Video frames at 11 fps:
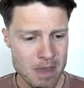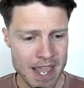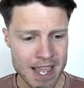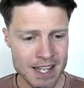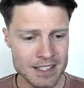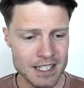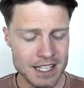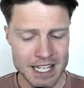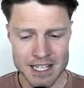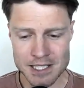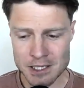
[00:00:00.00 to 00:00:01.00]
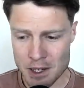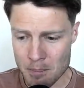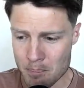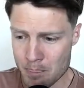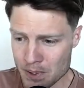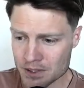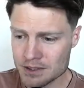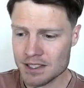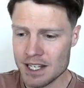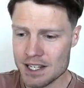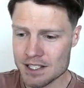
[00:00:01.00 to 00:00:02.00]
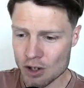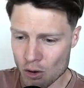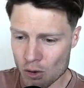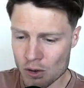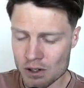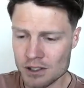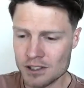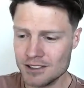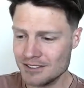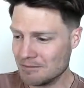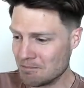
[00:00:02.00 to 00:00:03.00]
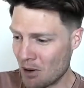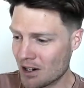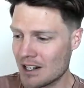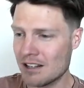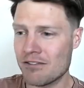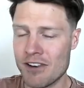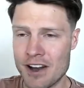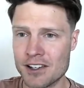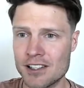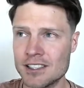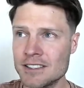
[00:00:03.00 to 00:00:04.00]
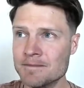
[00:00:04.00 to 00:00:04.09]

And he's built his whole marketing funnel